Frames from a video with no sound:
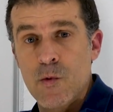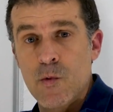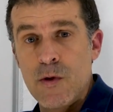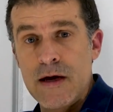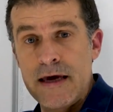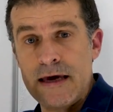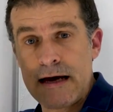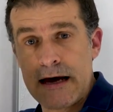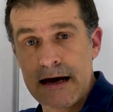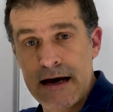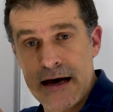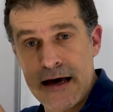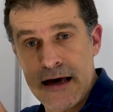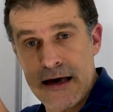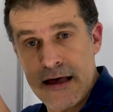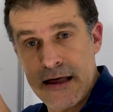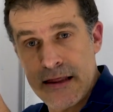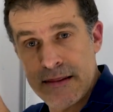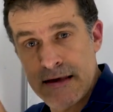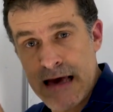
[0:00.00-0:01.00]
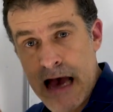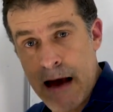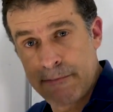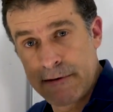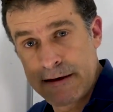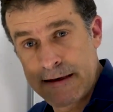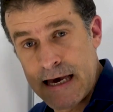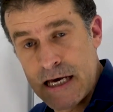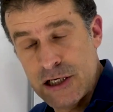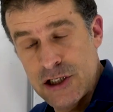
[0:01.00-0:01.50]
the
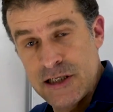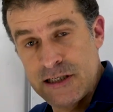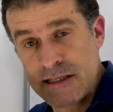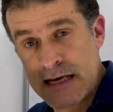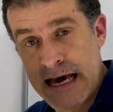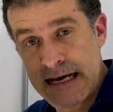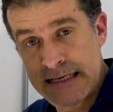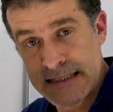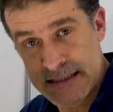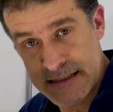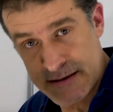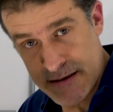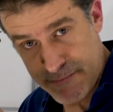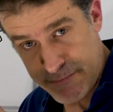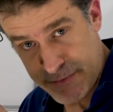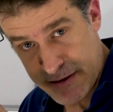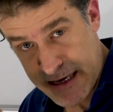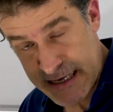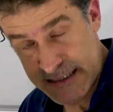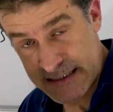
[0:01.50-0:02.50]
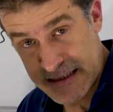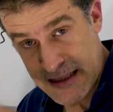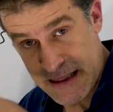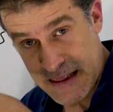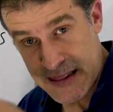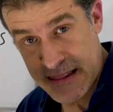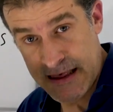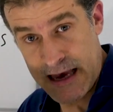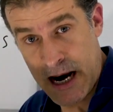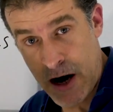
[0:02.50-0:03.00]
application takes place
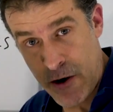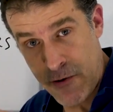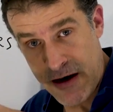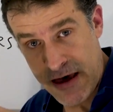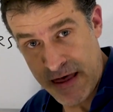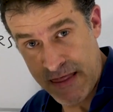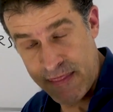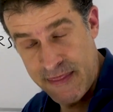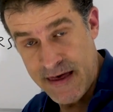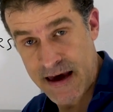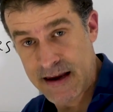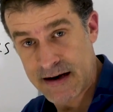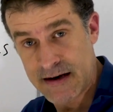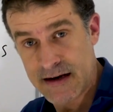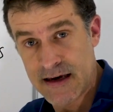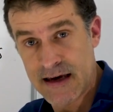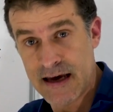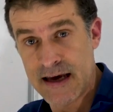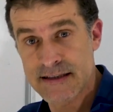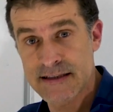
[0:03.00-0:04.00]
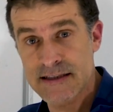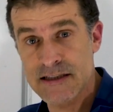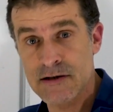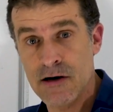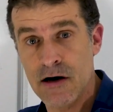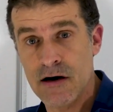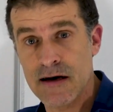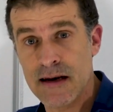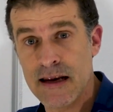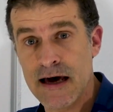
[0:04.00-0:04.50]
there and then. It's
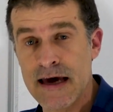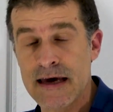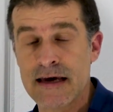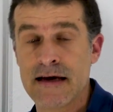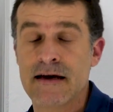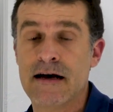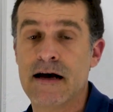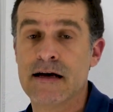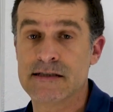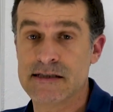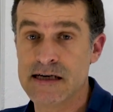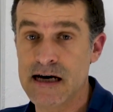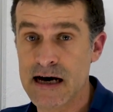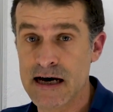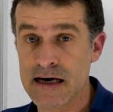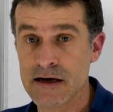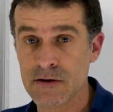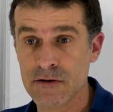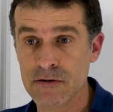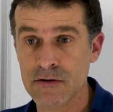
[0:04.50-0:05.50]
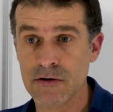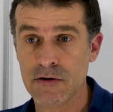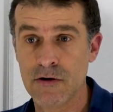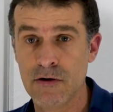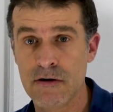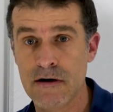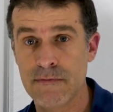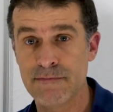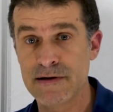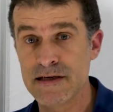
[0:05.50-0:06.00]
not like a tile
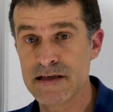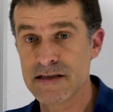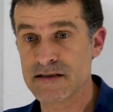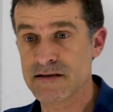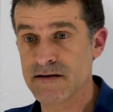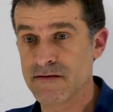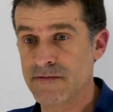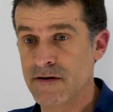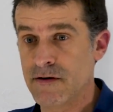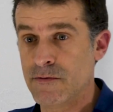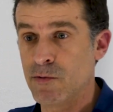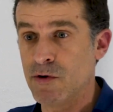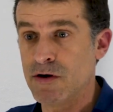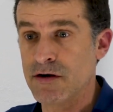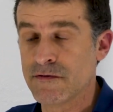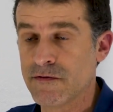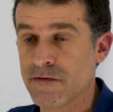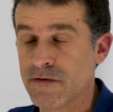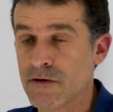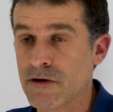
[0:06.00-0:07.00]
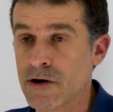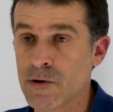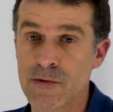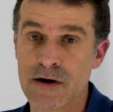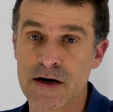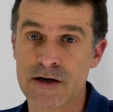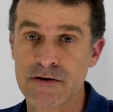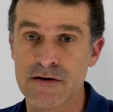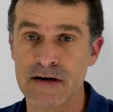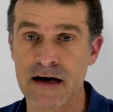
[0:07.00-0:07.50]
or a piece of a wooden floor
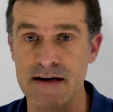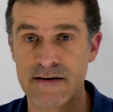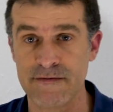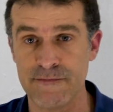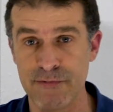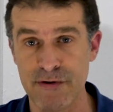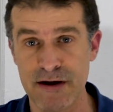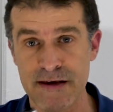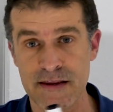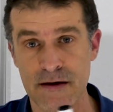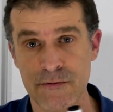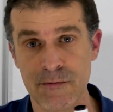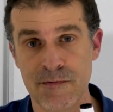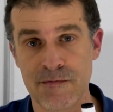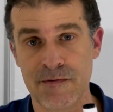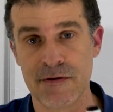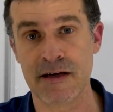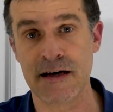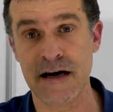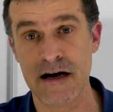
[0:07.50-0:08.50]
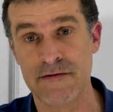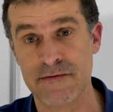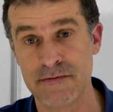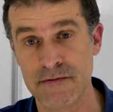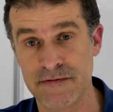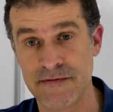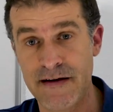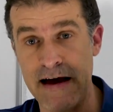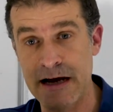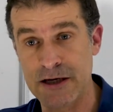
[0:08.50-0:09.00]
where you kind of bring the tile from
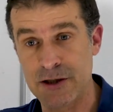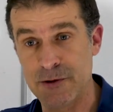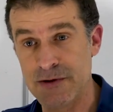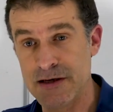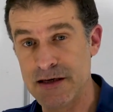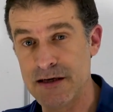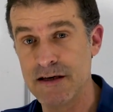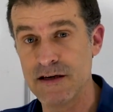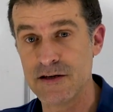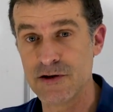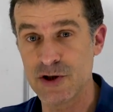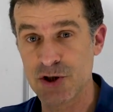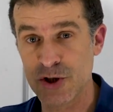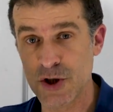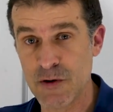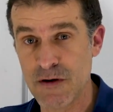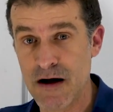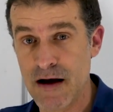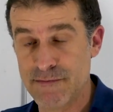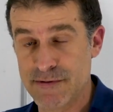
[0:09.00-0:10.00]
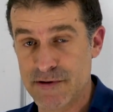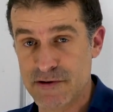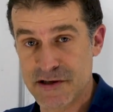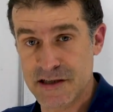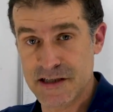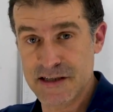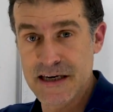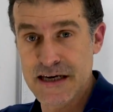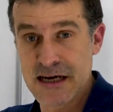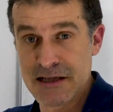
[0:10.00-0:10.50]
the factory, you show up, you
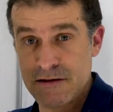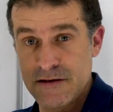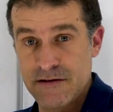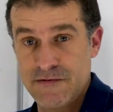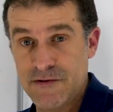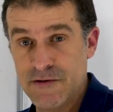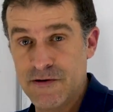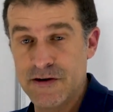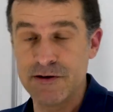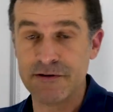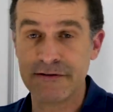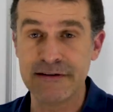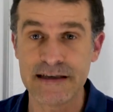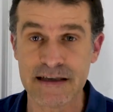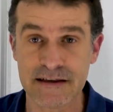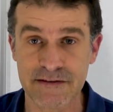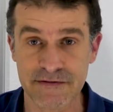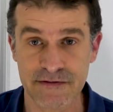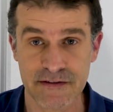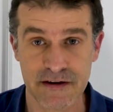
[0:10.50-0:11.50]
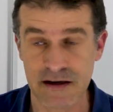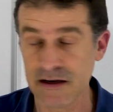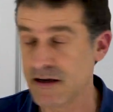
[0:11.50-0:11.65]
stick it to the floor and you leave.